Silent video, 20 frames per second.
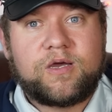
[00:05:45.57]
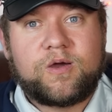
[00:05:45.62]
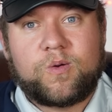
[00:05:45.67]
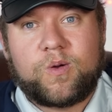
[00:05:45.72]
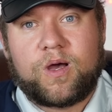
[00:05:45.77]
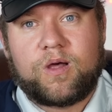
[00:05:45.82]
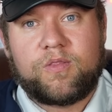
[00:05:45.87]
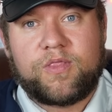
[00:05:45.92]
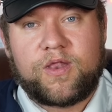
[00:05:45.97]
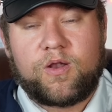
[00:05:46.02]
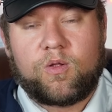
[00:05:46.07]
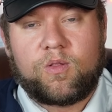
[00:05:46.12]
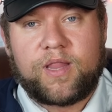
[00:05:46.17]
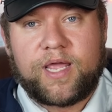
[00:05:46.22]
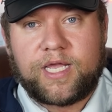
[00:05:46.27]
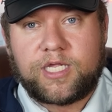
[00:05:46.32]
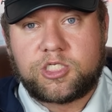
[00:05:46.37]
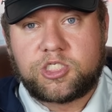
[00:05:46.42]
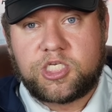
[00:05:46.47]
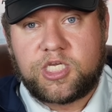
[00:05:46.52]
well, they don't
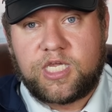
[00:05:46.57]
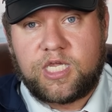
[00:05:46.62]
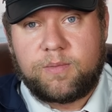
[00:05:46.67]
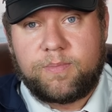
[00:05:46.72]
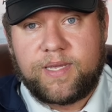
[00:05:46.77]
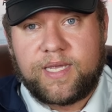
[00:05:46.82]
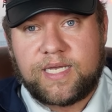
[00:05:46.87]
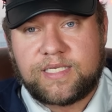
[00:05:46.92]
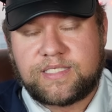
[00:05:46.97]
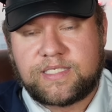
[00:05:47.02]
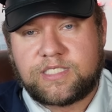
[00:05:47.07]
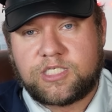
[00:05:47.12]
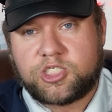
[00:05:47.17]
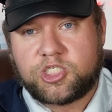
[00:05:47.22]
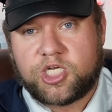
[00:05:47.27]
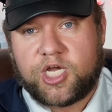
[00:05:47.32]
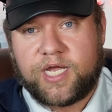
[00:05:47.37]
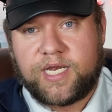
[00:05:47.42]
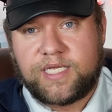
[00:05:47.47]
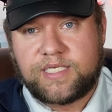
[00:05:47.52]
like GE because it's a
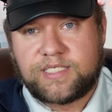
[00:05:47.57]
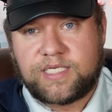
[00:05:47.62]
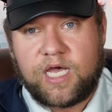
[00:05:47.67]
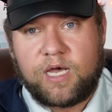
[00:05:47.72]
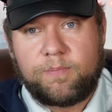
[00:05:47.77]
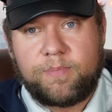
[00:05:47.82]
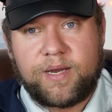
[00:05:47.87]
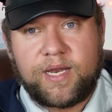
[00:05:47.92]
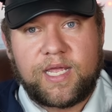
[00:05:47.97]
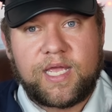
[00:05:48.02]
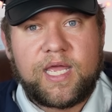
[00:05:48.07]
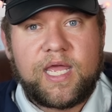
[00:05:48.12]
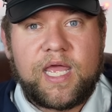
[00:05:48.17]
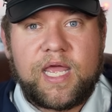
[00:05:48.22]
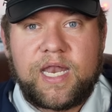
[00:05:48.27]
Chinese company.